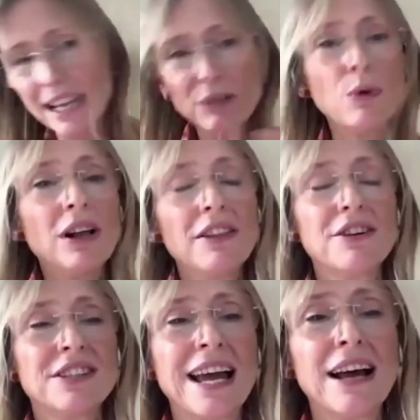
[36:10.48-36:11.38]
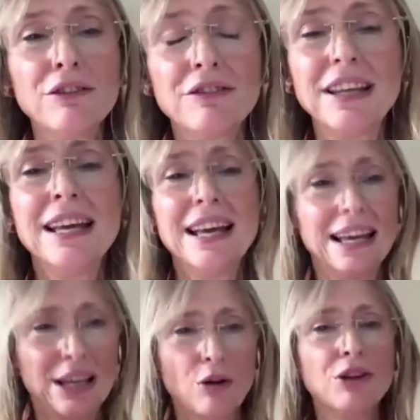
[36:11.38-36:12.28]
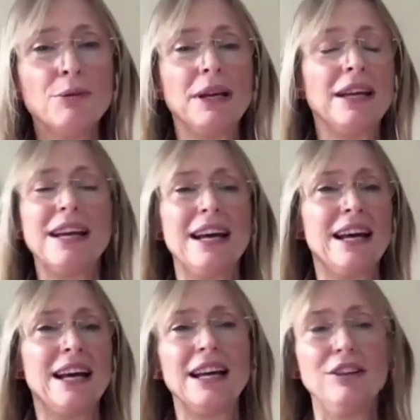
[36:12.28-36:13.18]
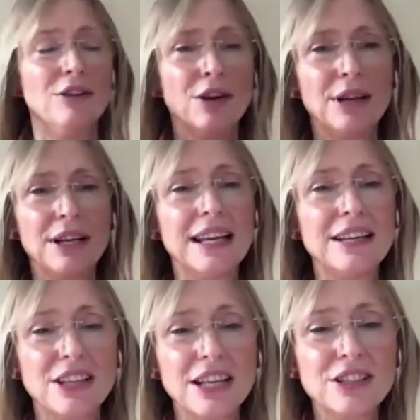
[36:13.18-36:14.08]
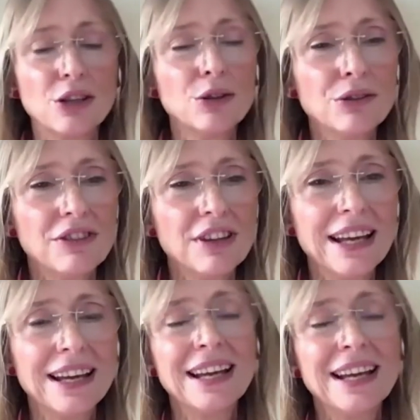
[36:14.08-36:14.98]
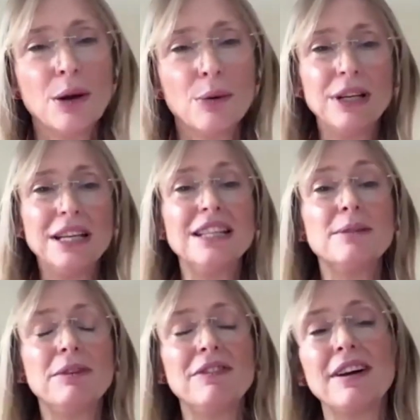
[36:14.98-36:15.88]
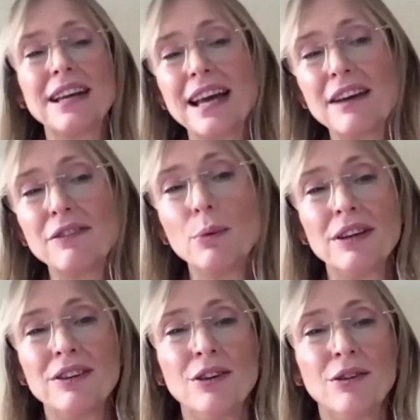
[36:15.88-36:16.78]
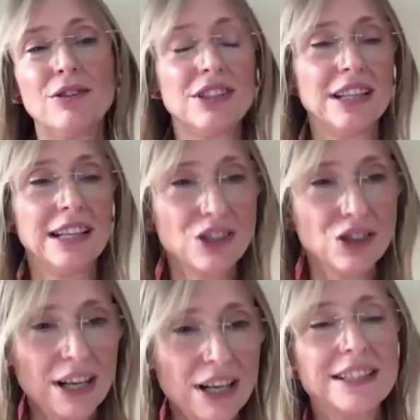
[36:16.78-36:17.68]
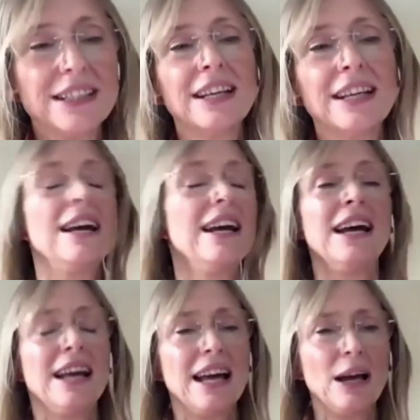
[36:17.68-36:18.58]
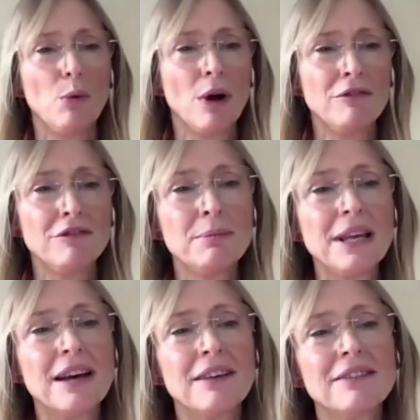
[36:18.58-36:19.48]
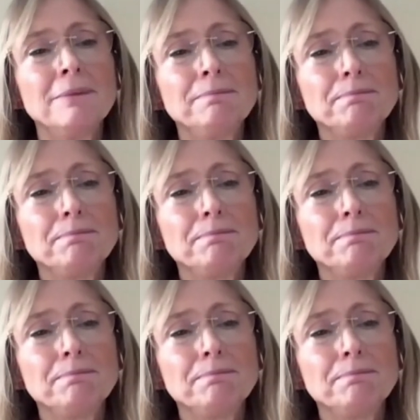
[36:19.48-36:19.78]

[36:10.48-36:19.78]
And while there is a healthy economy, is a good thing, we need to be very careful we are not extracting one from the other.